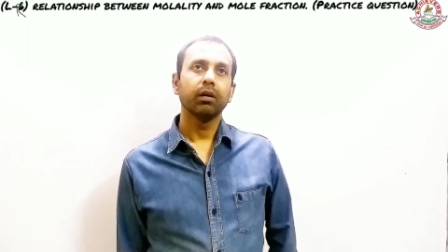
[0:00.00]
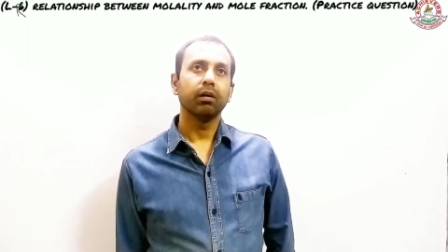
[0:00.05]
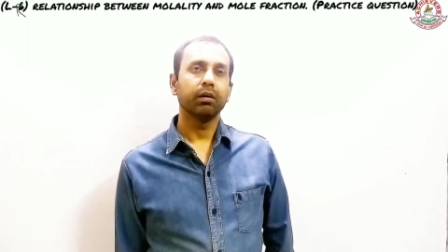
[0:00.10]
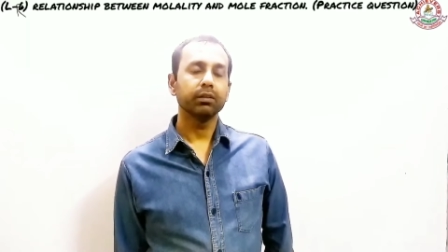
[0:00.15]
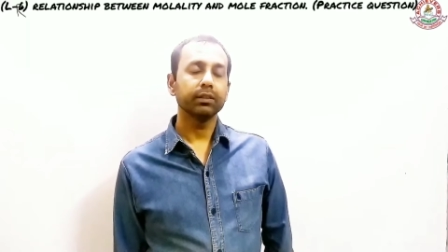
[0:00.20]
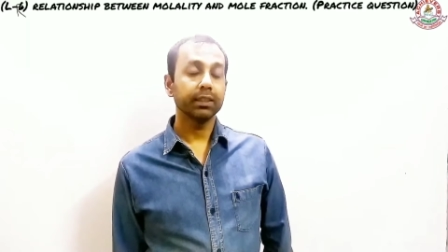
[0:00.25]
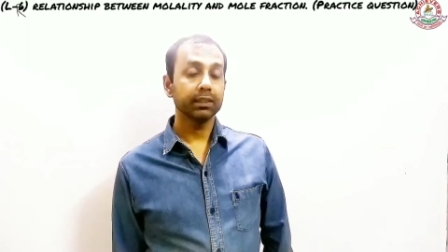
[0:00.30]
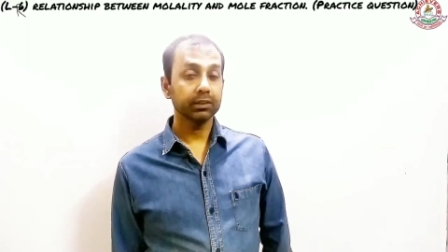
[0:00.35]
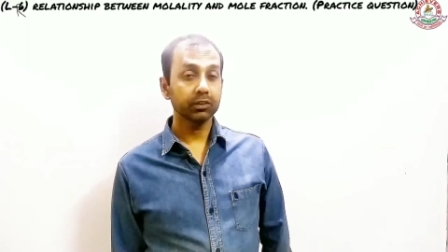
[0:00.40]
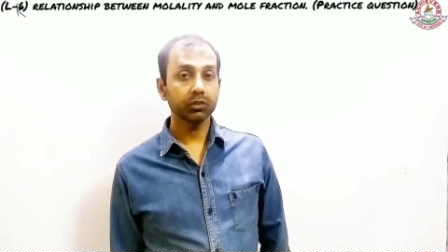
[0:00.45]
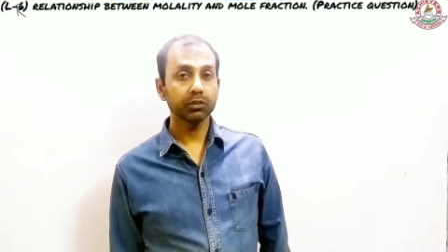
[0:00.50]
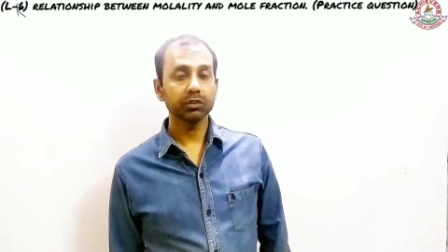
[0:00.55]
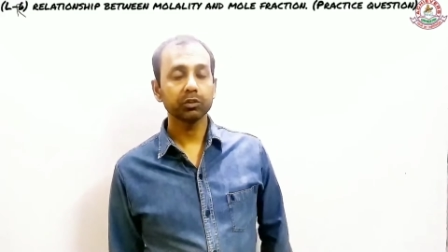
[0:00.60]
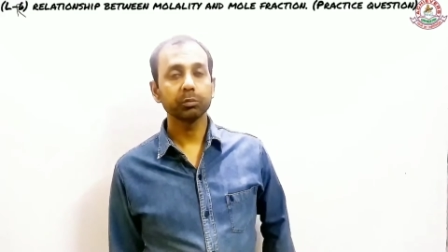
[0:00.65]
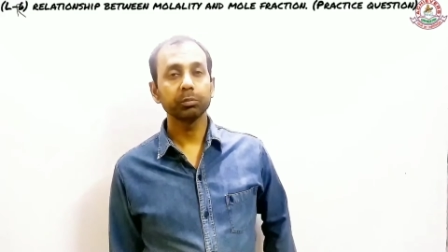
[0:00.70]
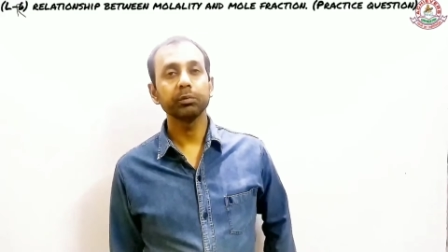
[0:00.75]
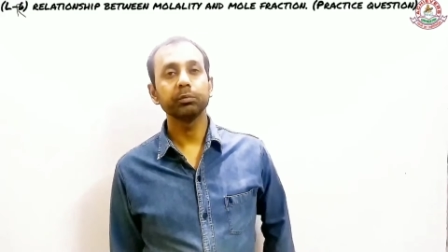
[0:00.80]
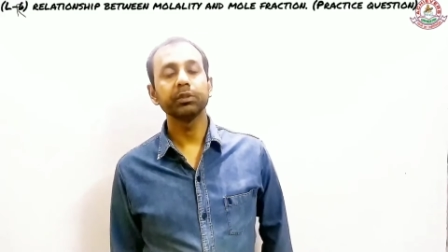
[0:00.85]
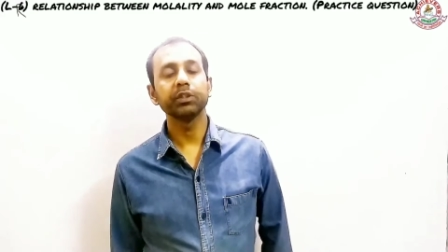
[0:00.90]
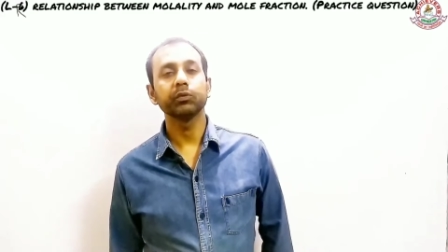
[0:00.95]
that is going
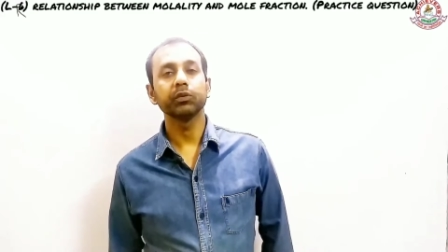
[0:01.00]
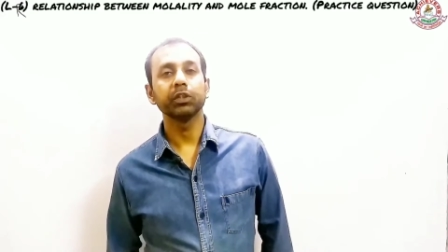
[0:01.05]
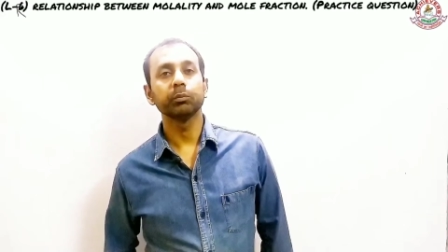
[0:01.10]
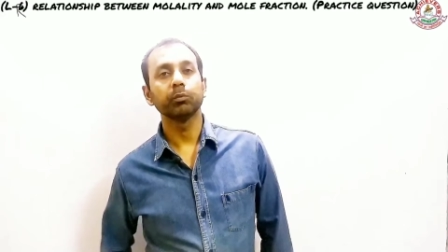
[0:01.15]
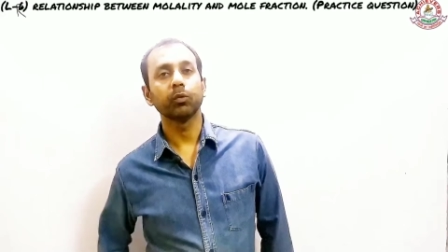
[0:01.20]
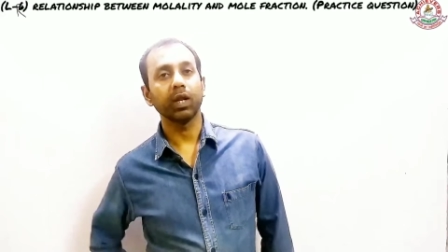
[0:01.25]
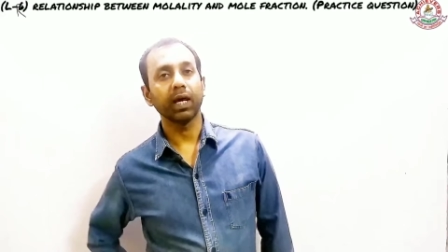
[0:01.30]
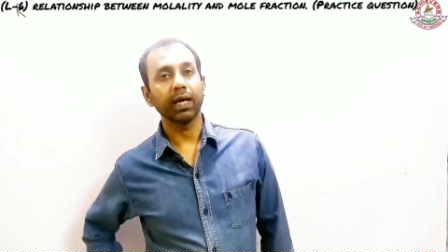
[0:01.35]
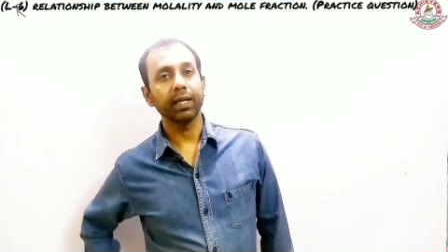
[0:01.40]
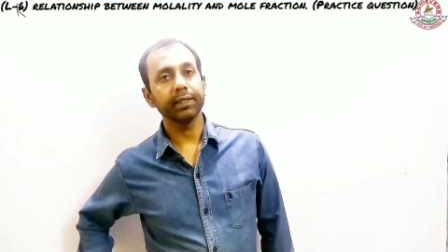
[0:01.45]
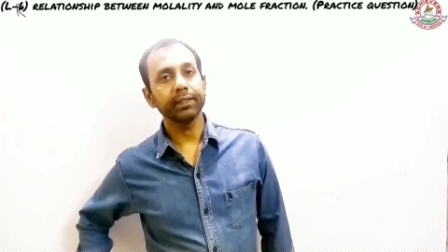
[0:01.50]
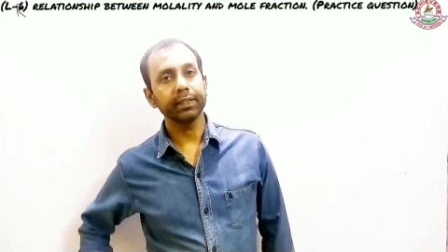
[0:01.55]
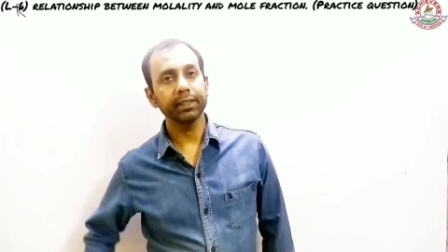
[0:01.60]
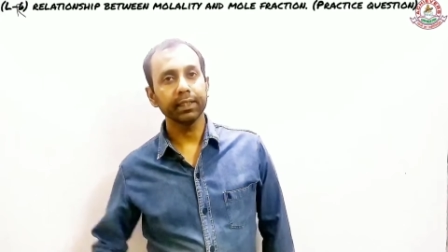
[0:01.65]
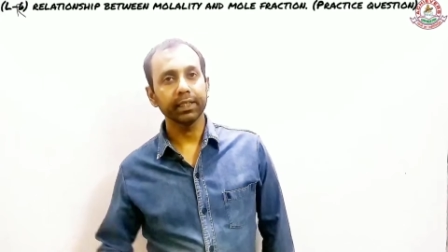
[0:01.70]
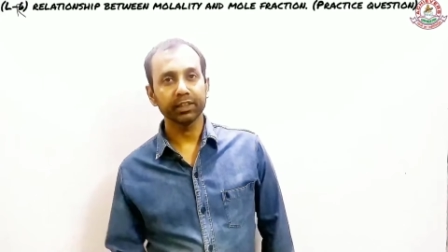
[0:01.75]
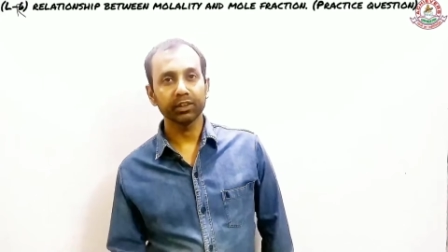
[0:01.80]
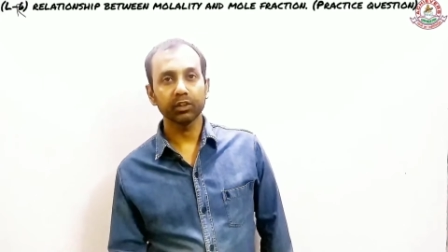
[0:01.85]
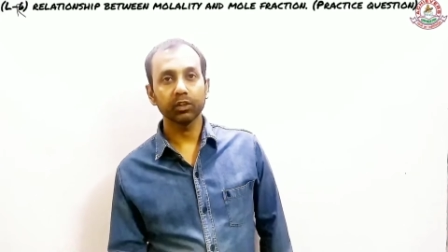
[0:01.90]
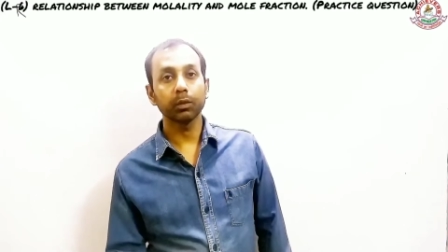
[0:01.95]
to be between
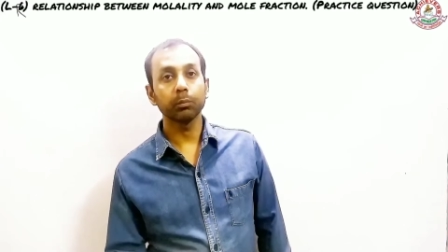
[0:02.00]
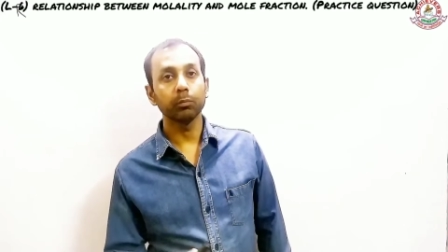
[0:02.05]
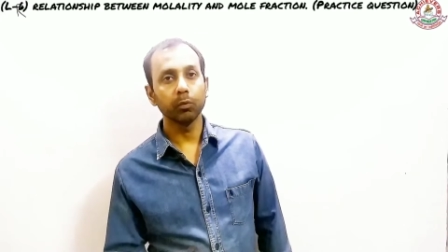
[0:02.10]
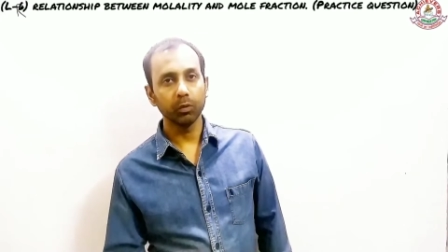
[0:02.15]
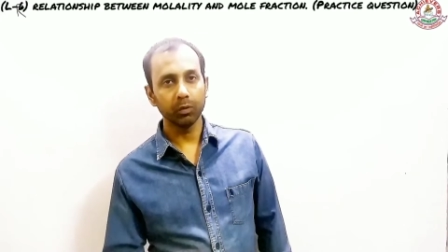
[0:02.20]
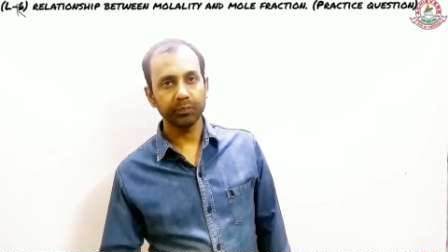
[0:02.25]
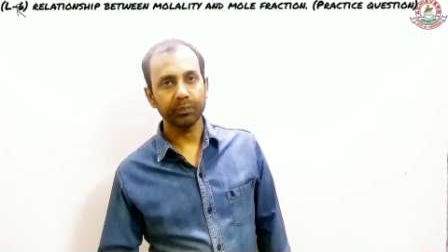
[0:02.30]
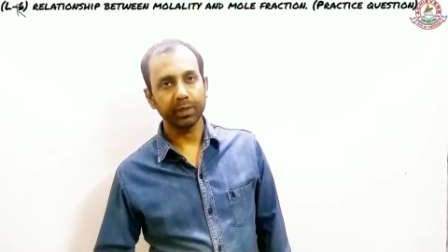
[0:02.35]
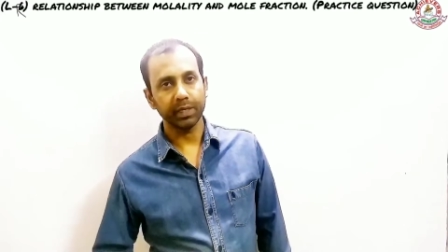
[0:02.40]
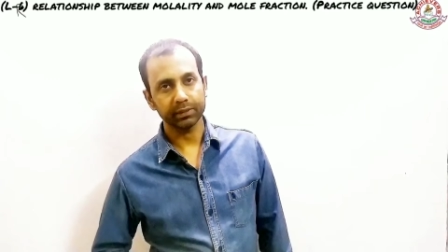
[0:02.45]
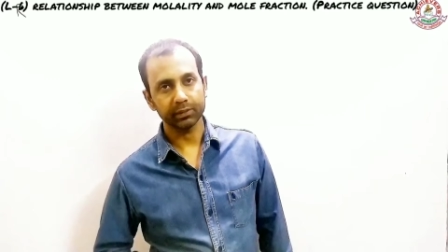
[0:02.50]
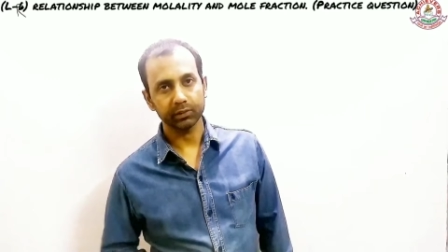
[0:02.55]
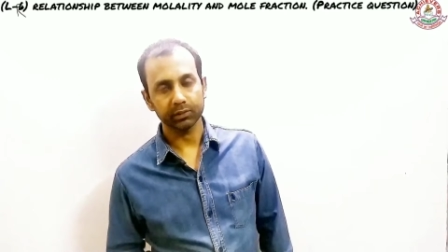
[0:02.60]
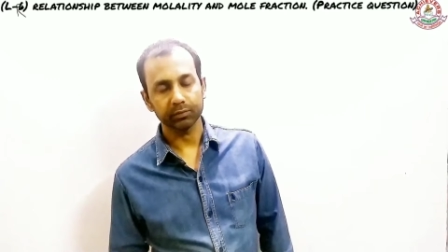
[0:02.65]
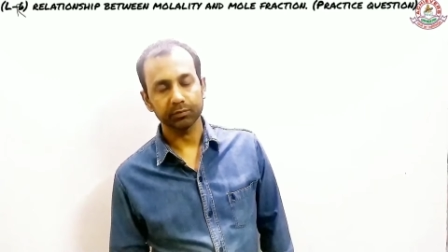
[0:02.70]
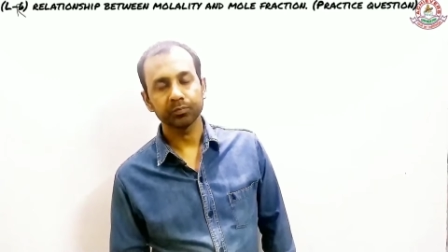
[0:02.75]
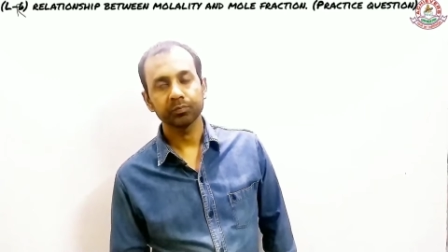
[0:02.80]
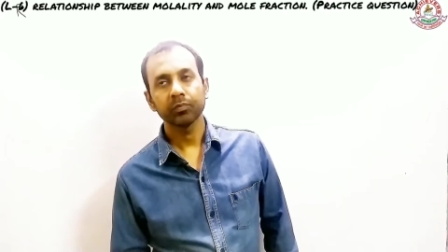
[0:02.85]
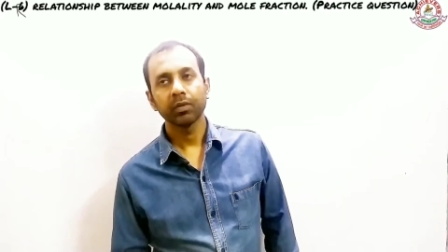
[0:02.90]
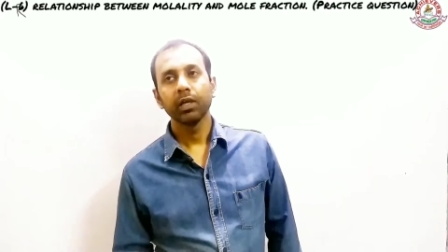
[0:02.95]
molality and the mole
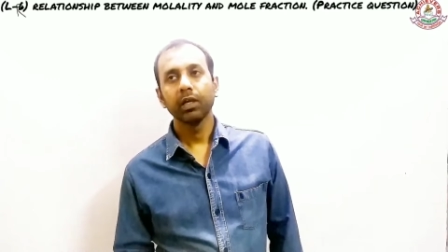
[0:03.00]
fraction.